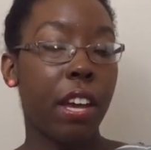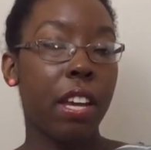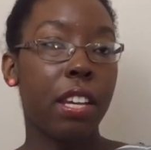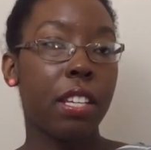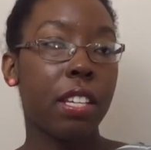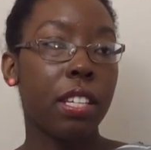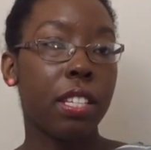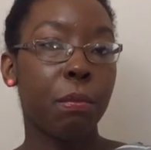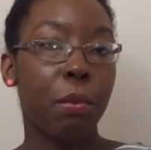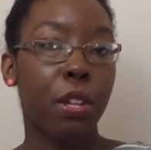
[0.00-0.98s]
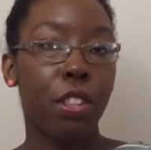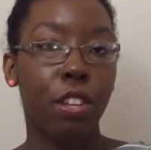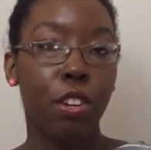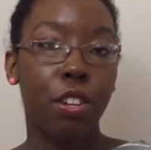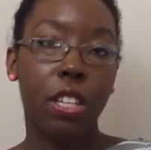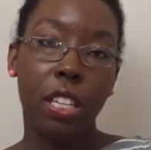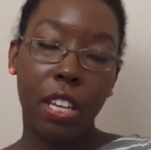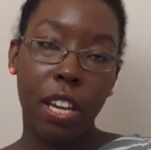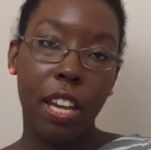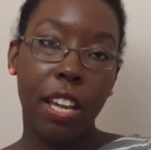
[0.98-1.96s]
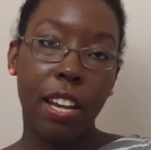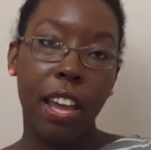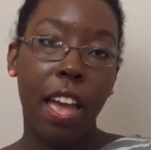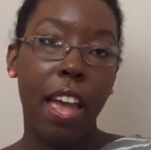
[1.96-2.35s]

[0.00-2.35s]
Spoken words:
find his brother dead.